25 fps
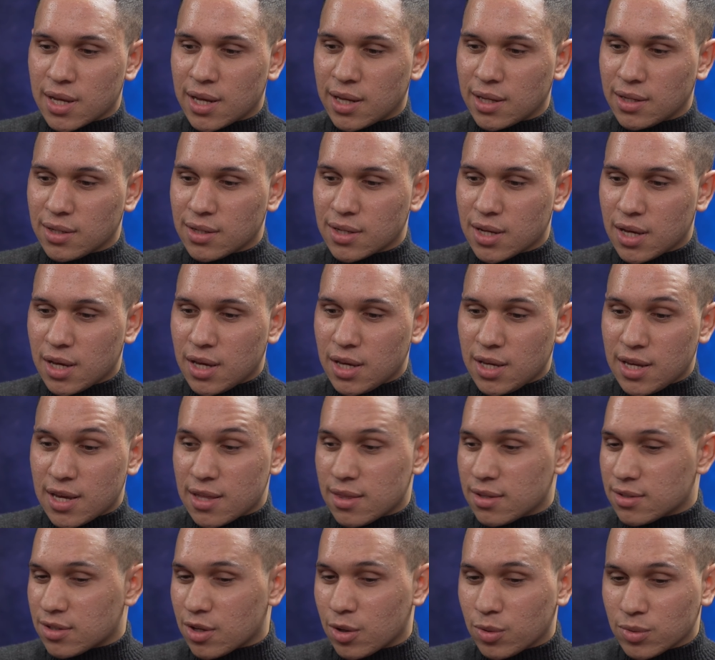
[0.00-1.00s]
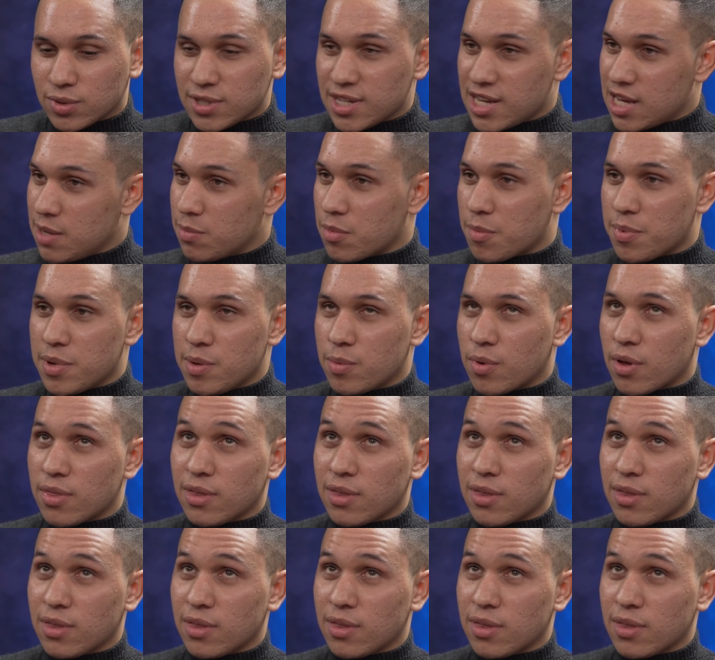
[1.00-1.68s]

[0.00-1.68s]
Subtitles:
And yeah, there's a whole team of people.